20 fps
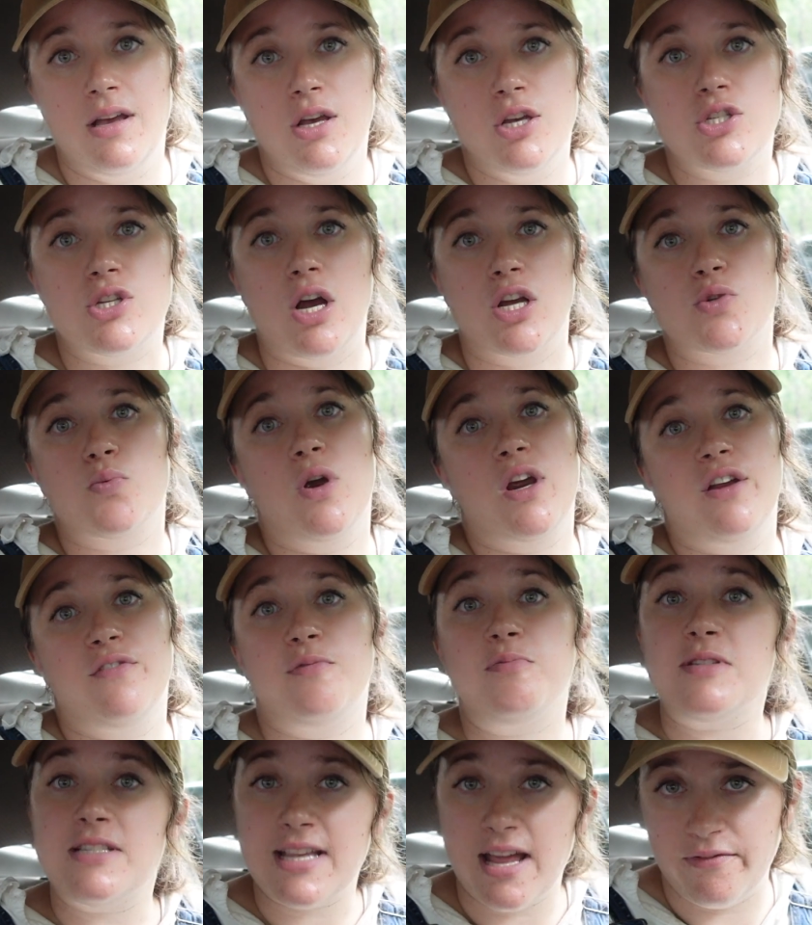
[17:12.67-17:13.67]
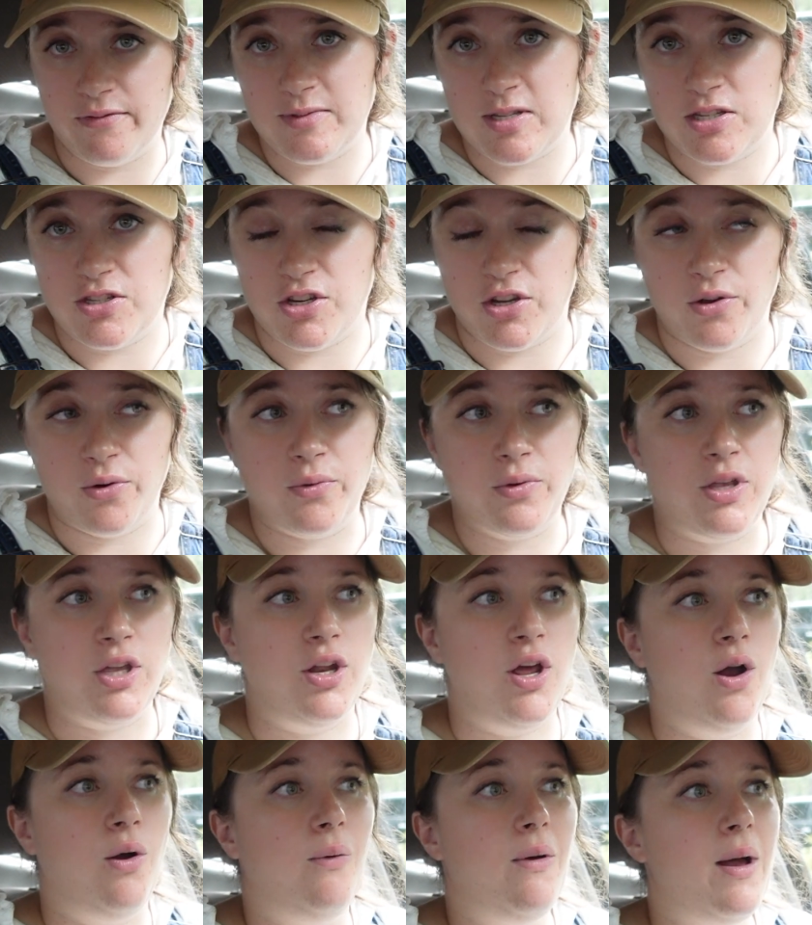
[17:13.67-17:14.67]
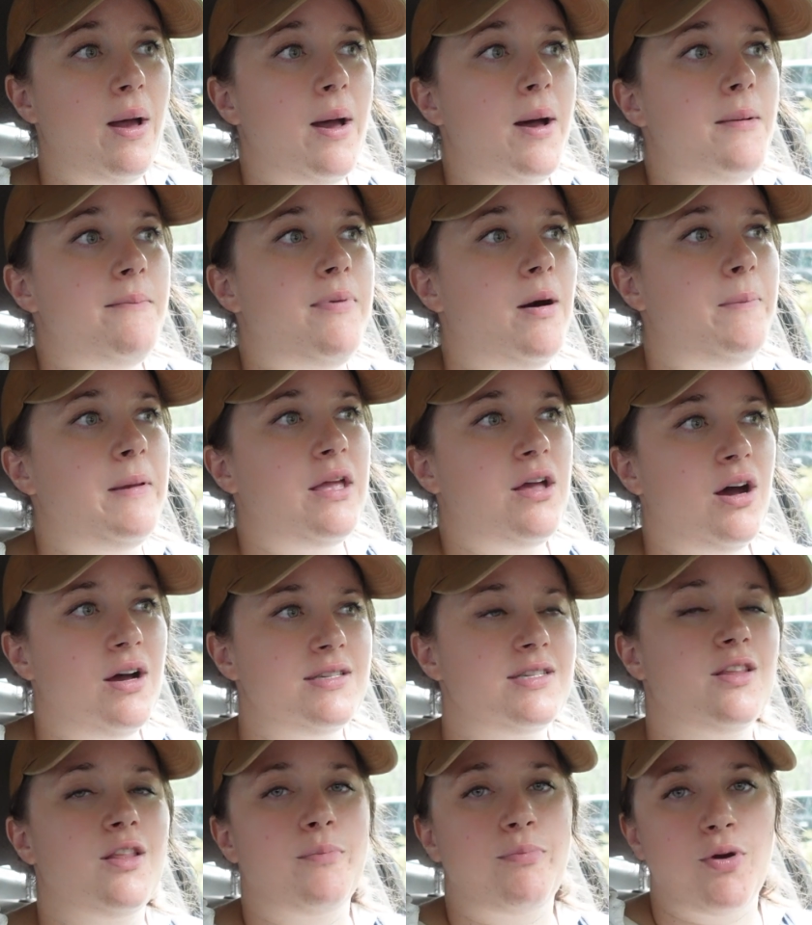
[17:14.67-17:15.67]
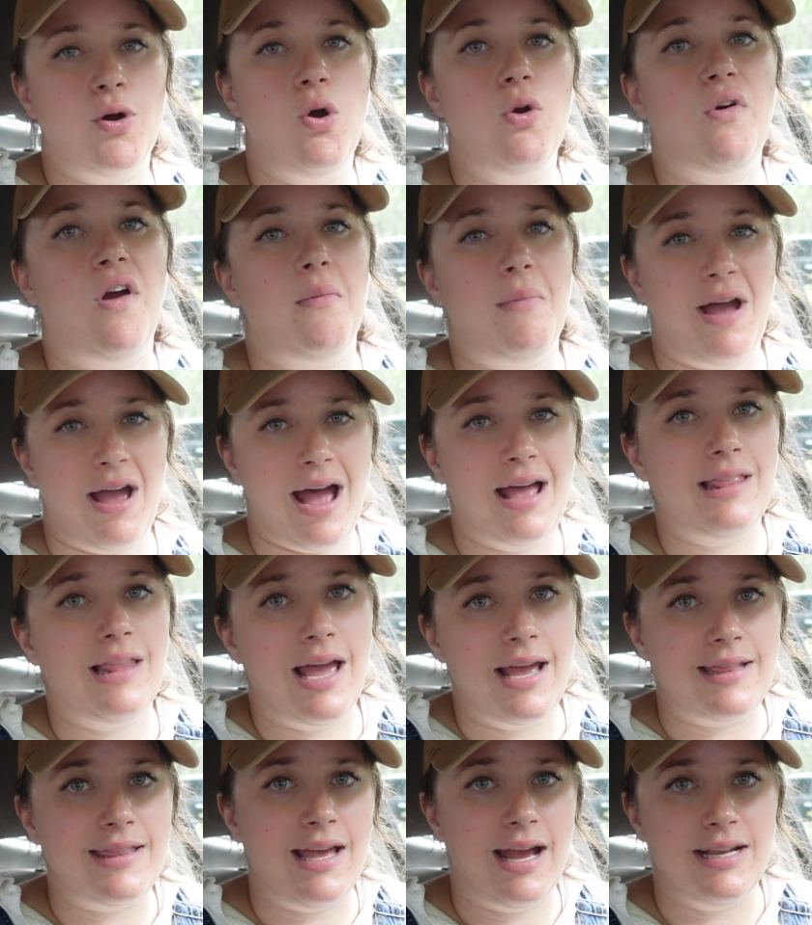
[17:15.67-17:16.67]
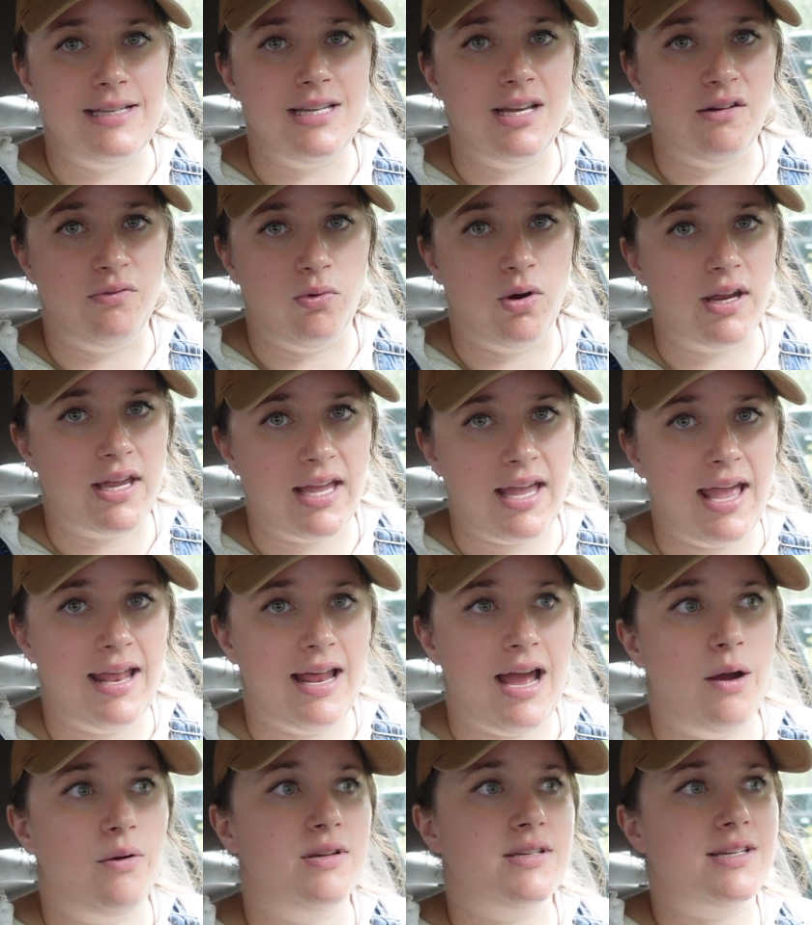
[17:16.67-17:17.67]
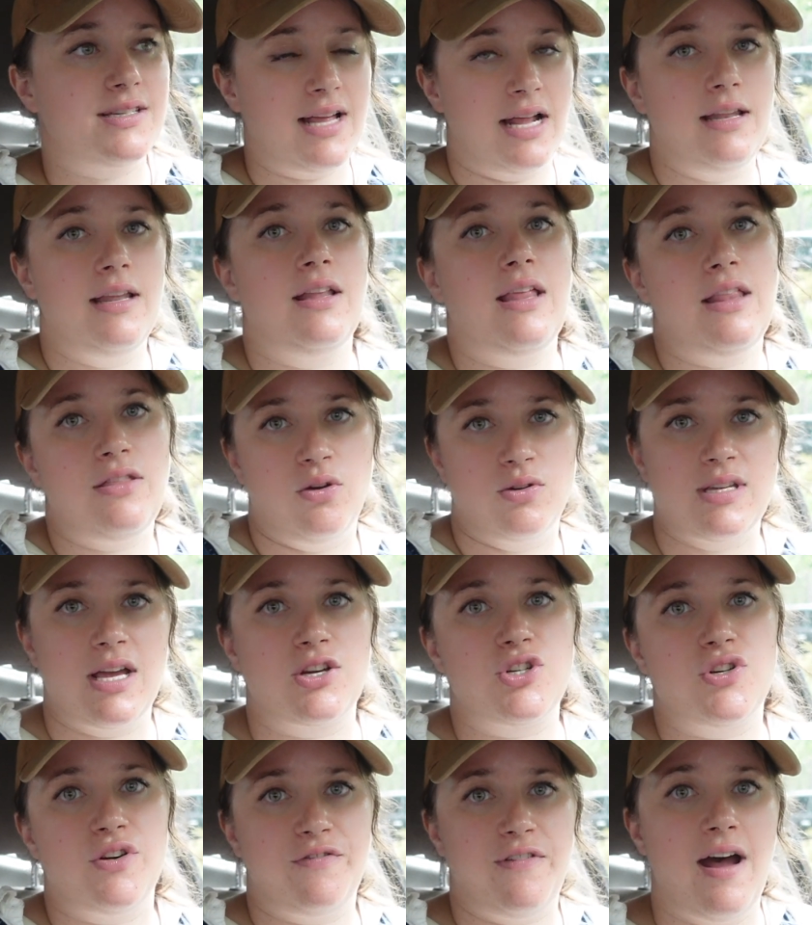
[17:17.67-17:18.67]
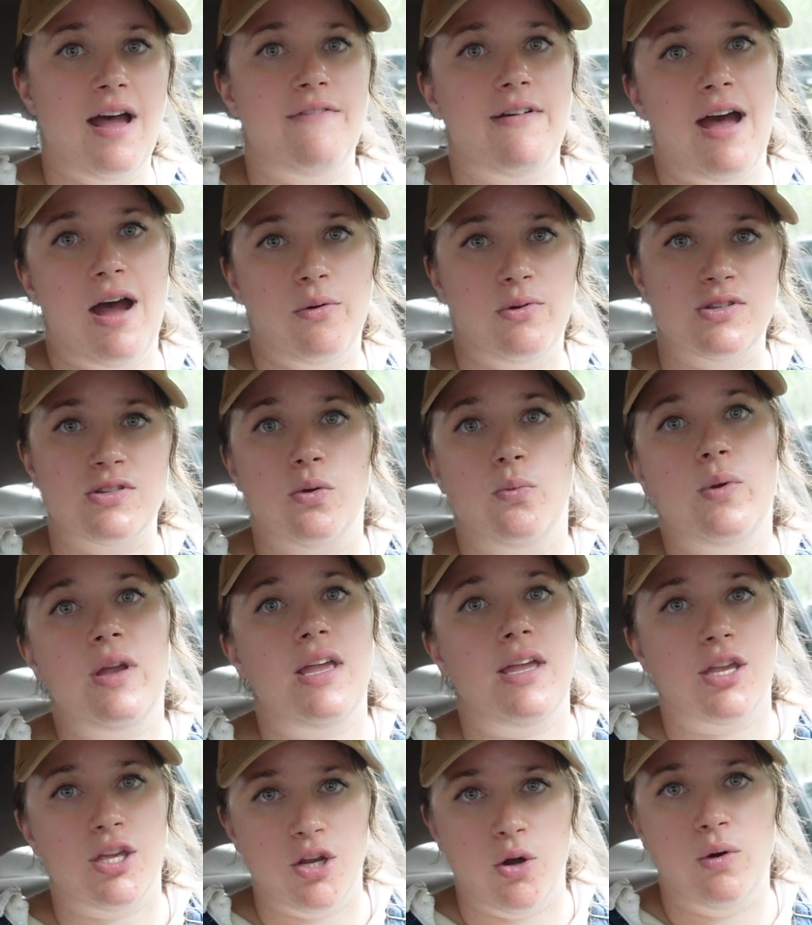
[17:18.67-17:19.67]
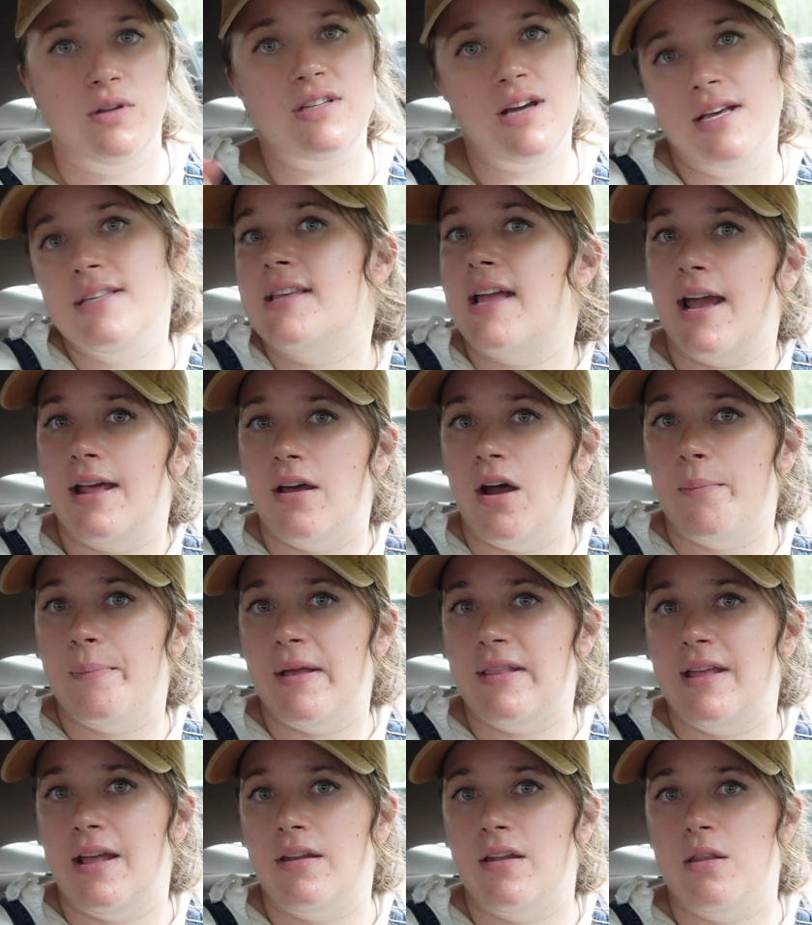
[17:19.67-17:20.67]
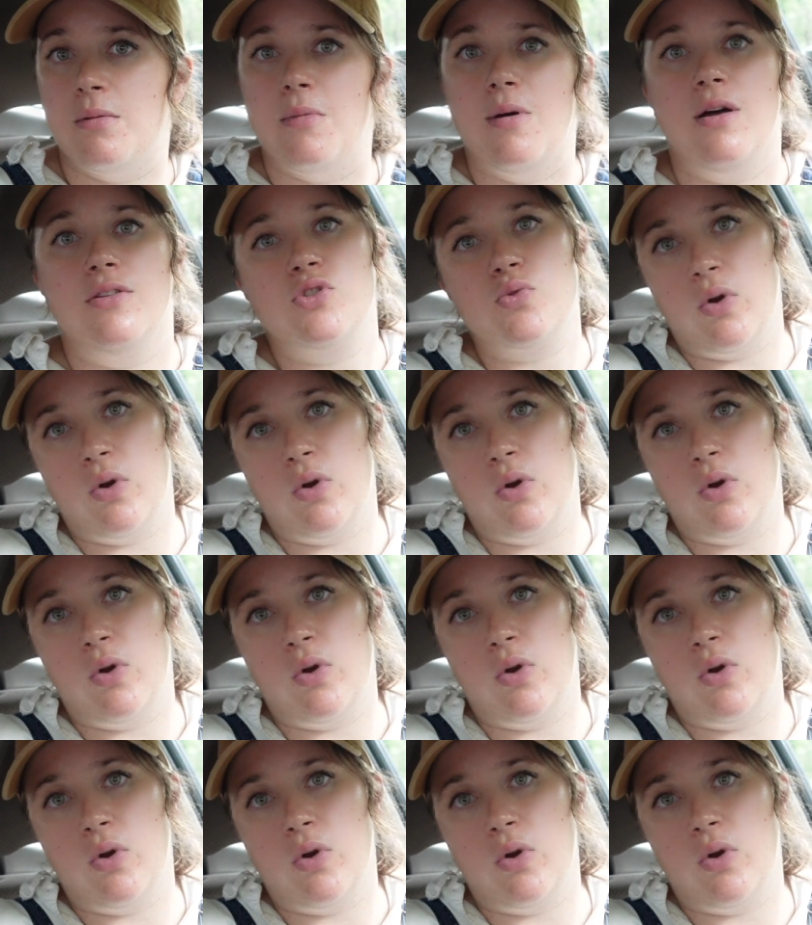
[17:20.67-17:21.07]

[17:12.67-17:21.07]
So I was working from 7 to 2, But because of the program, I like the idea of working 8 hours because those extra 5 hours a week, it does add up at the end of the month.